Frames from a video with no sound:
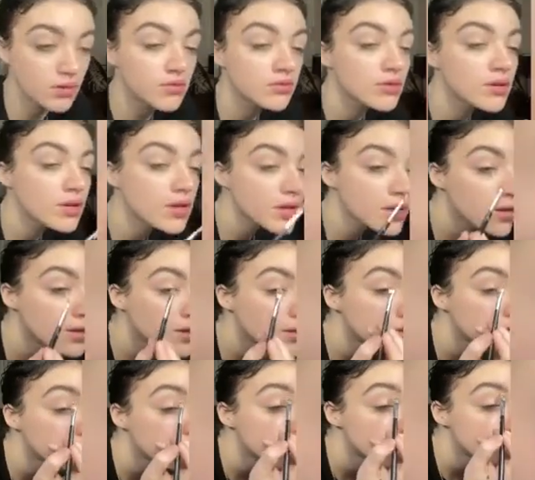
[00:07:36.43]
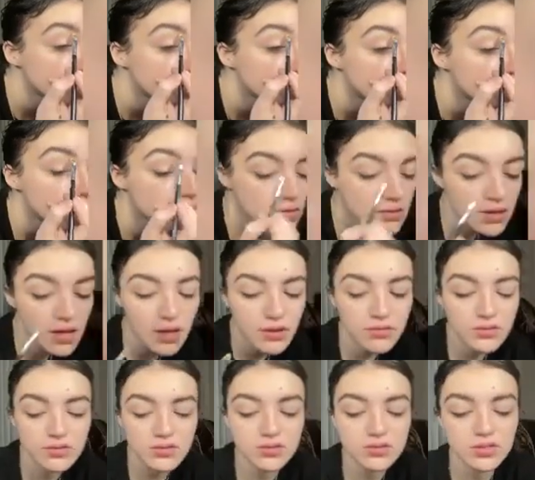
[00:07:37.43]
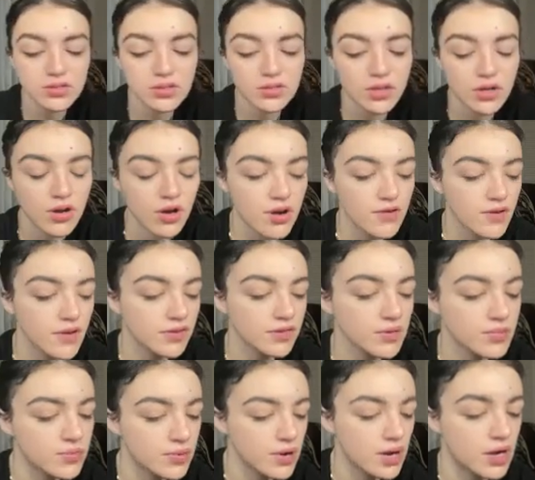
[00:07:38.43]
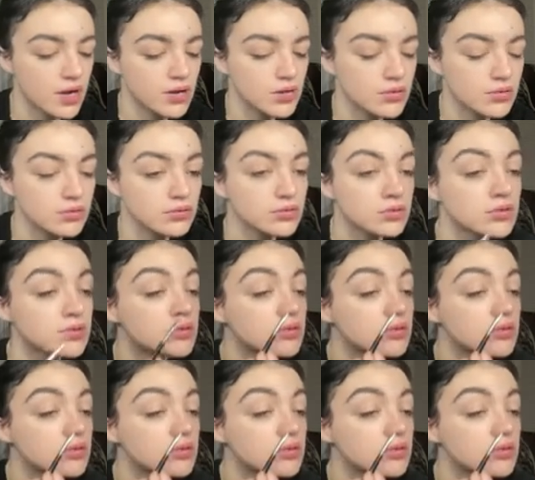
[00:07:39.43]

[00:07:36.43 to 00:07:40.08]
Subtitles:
Okay, so now we're just gonna carve out the brows.